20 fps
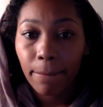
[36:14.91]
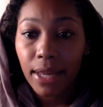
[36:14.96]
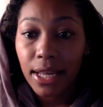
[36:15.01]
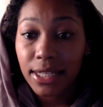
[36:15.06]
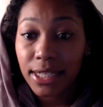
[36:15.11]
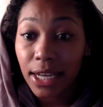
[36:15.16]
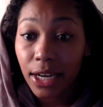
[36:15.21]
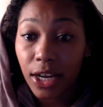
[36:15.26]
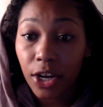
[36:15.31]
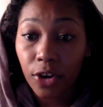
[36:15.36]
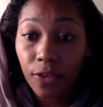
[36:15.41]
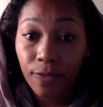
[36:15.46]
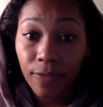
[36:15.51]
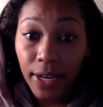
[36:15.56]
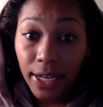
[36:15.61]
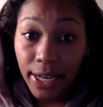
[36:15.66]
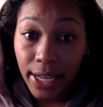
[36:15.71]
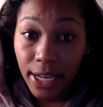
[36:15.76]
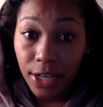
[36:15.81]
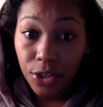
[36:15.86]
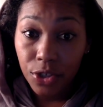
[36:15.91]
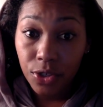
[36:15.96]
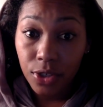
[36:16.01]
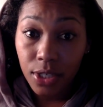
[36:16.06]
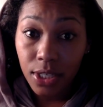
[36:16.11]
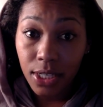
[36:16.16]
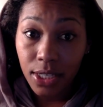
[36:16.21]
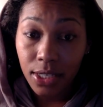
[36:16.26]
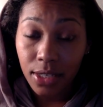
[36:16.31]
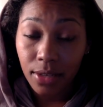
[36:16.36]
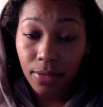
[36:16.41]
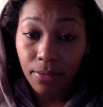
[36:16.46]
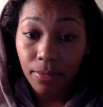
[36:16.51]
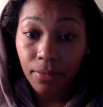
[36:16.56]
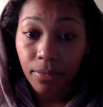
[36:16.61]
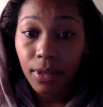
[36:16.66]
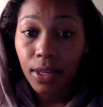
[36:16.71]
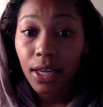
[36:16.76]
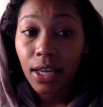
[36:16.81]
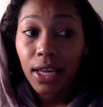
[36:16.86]
It's out of her financial system.
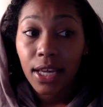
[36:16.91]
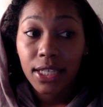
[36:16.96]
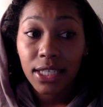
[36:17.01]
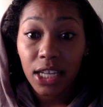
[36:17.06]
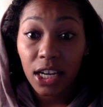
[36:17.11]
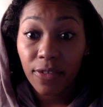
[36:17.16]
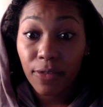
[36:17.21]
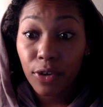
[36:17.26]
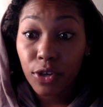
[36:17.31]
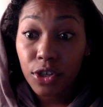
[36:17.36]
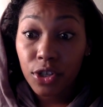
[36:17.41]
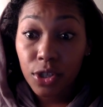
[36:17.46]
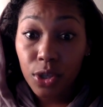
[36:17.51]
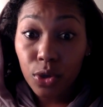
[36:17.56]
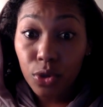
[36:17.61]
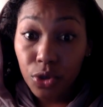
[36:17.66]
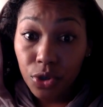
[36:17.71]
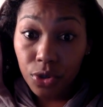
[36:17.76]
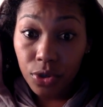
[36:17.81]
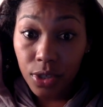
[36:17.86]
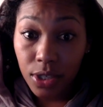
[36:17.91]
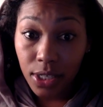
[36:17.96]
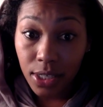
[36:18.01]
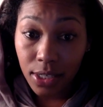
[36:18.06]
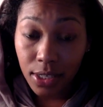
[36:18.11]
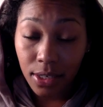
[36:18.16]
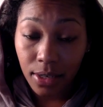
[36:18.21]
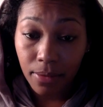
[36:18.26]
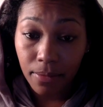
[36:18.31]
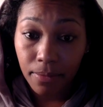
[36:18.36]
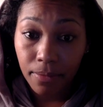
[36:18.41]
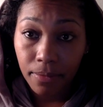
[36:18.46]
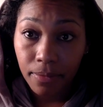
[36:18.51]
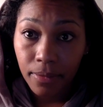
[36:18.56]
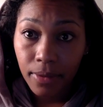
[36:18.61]
It's out of her social system.